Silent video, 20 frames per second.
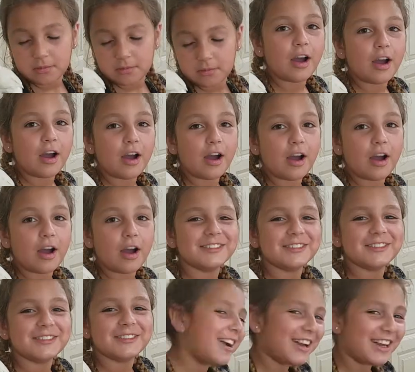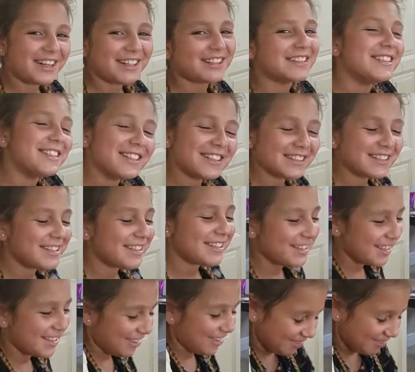Oh, sorry, didn't see
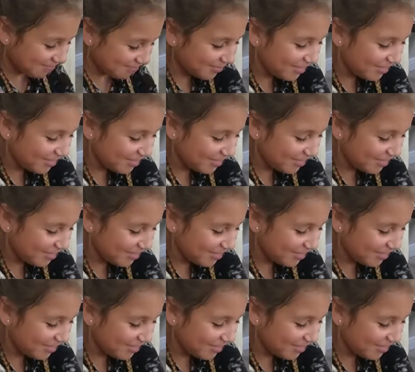you there.